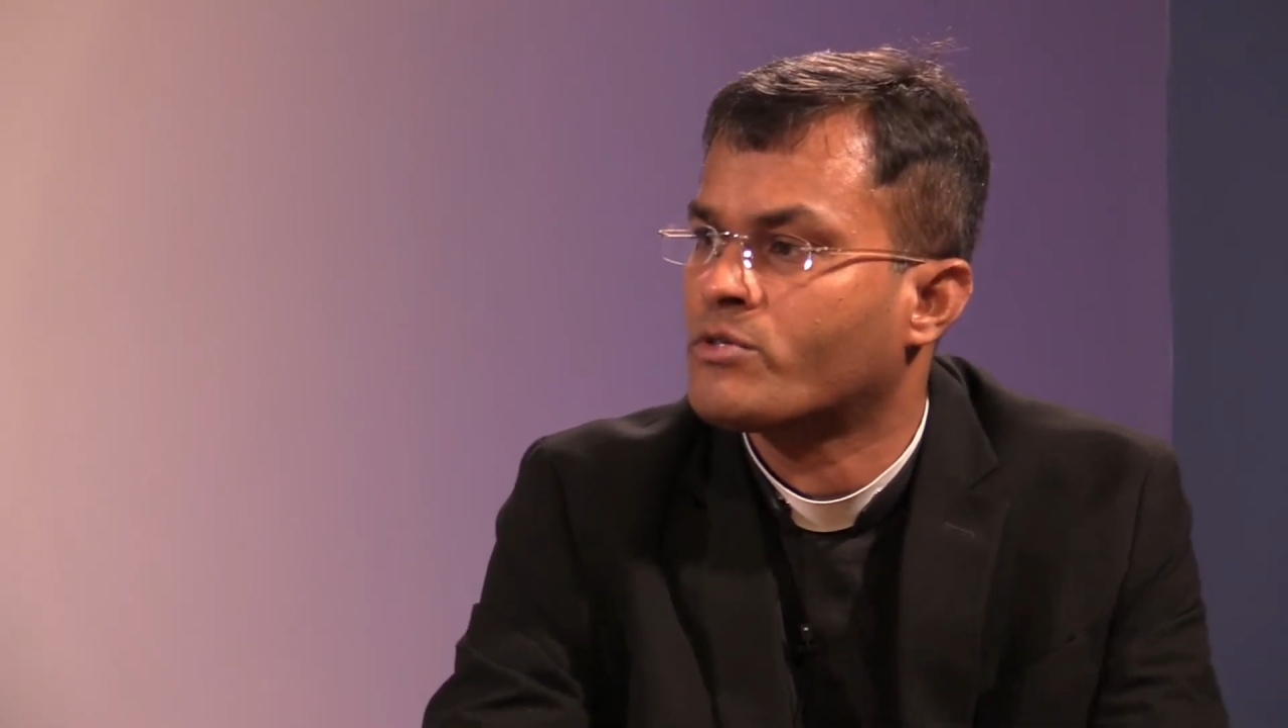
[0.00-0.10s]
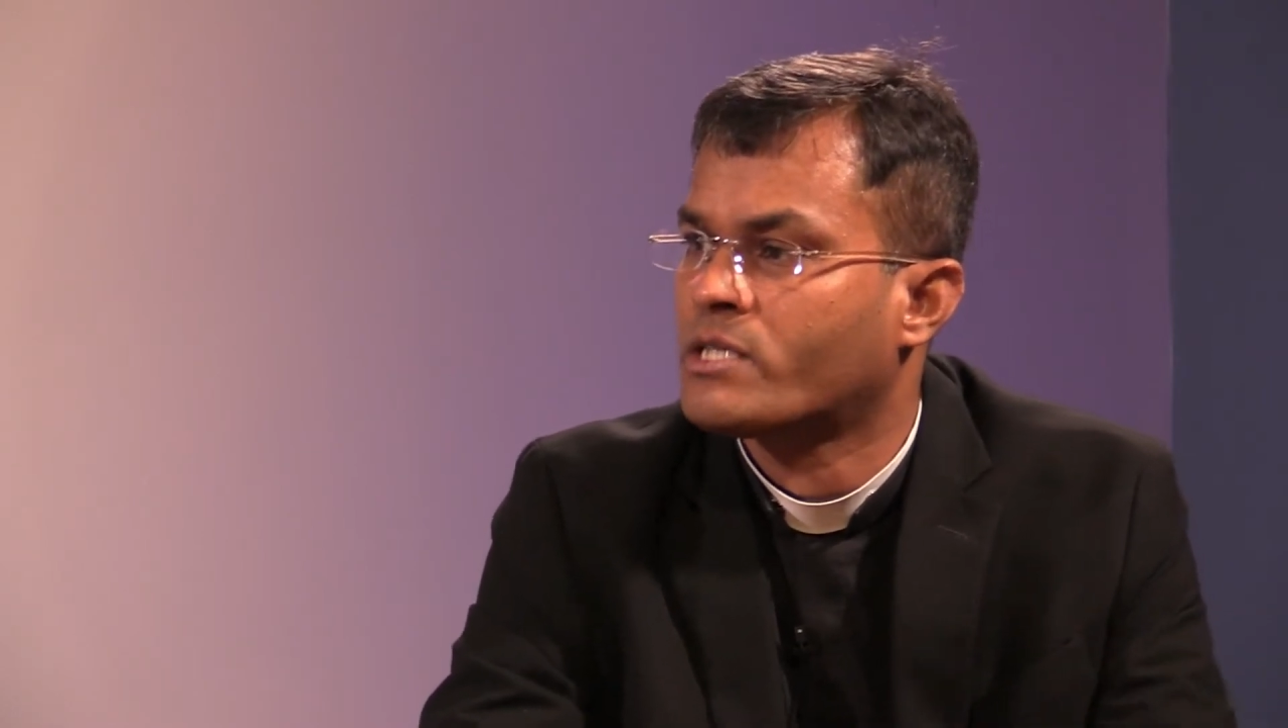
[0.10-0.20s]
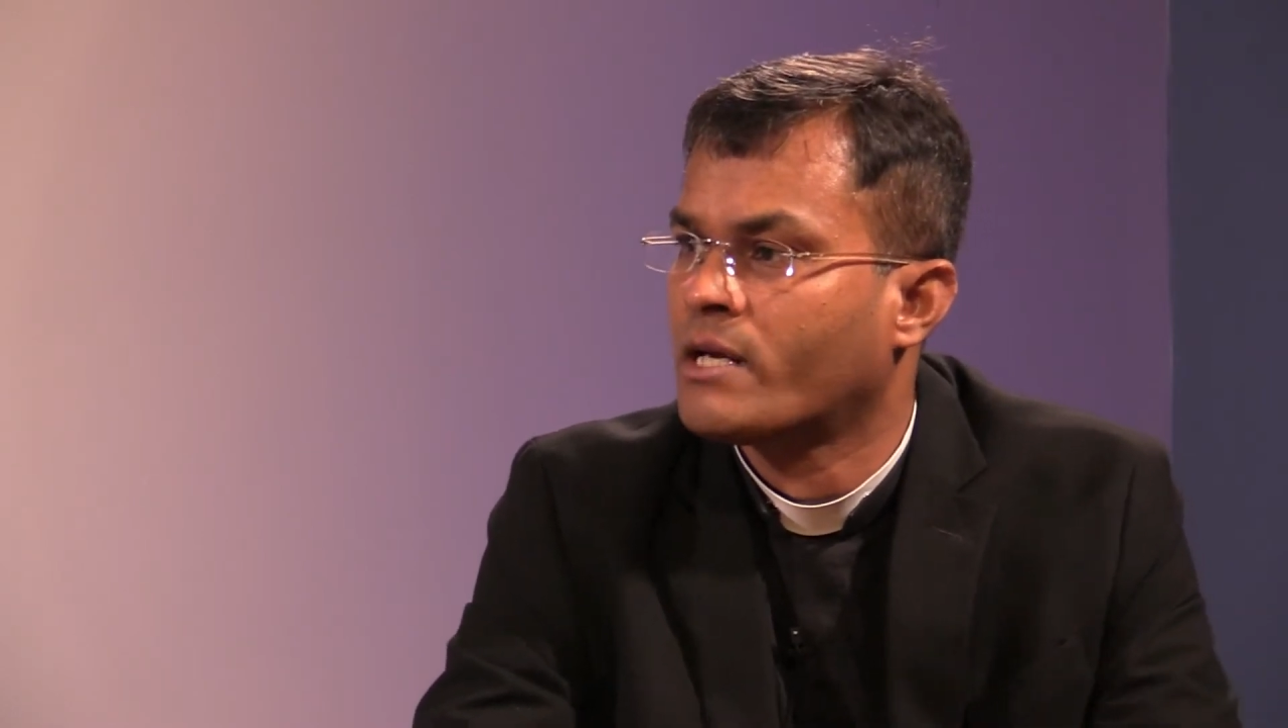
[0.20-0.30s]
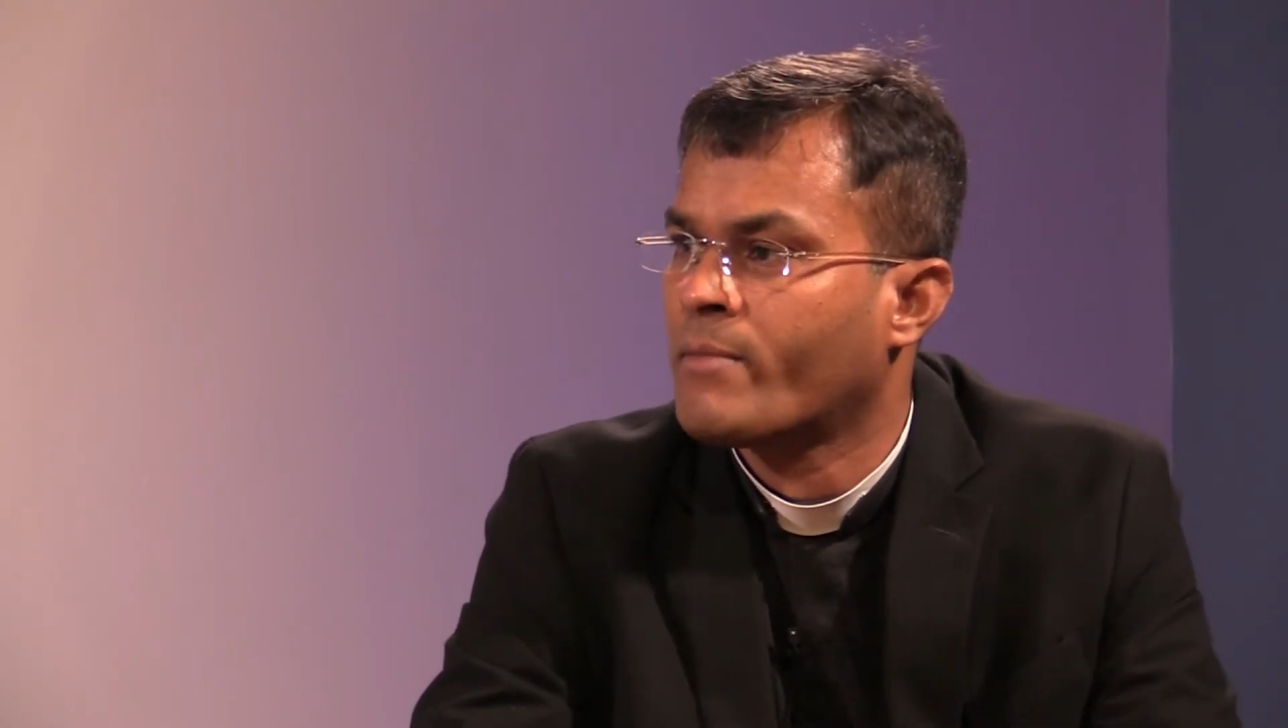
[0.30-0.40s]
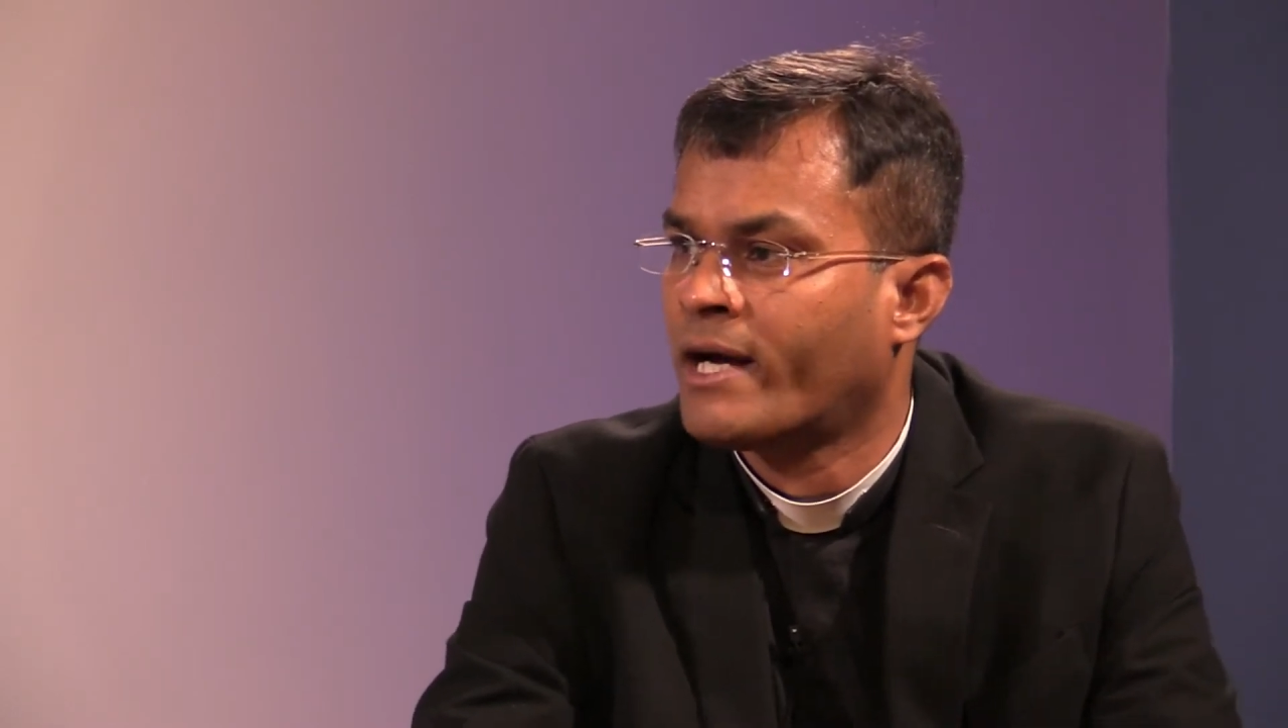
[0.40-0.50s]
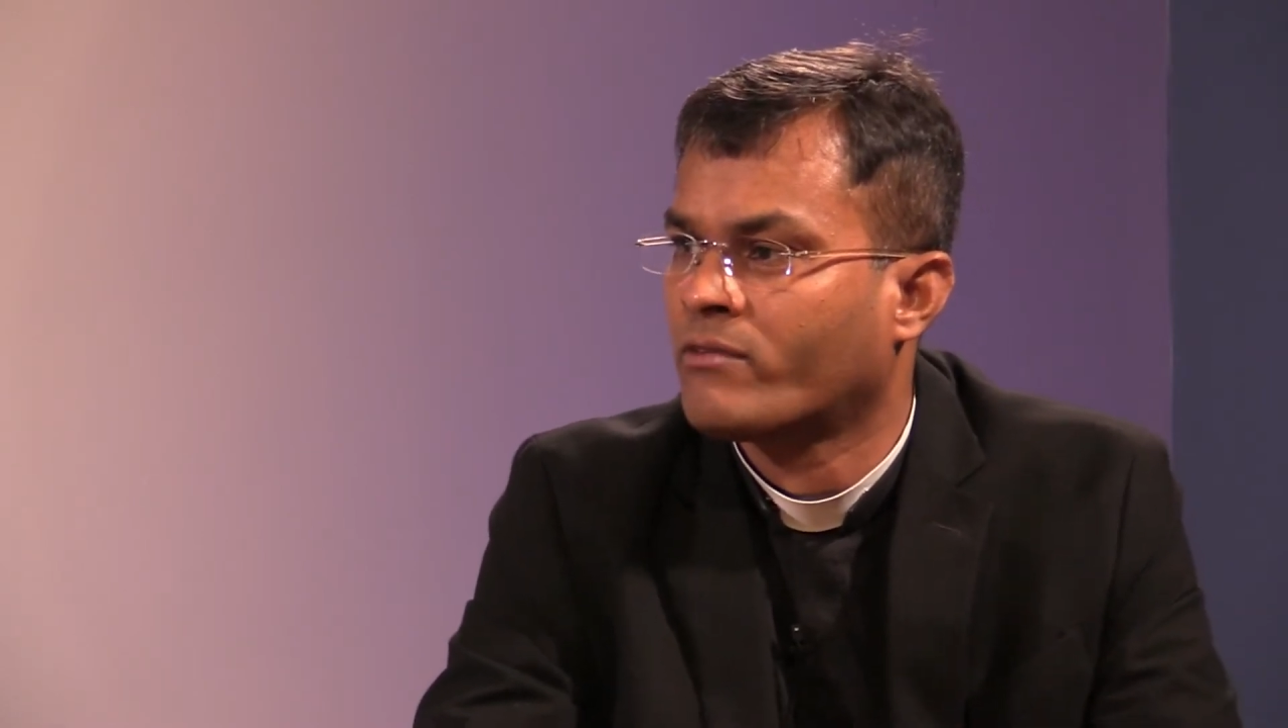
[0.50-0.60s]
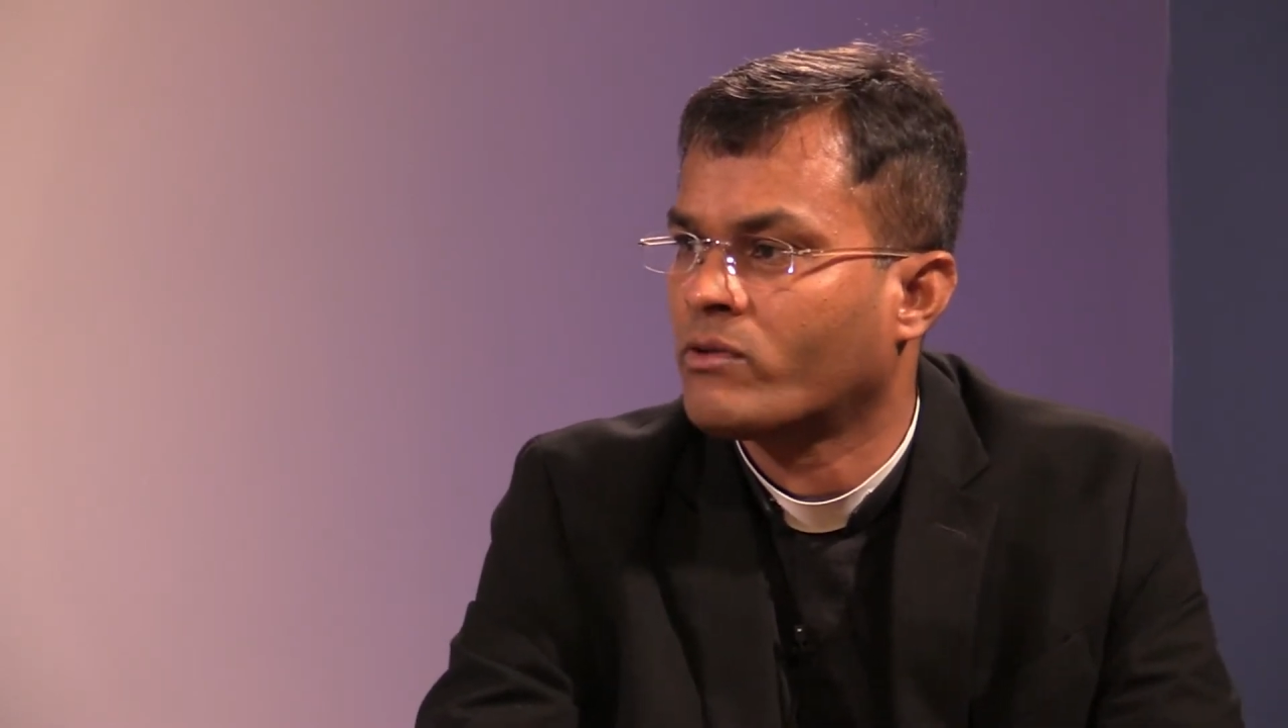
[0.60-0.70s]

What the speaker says: stay back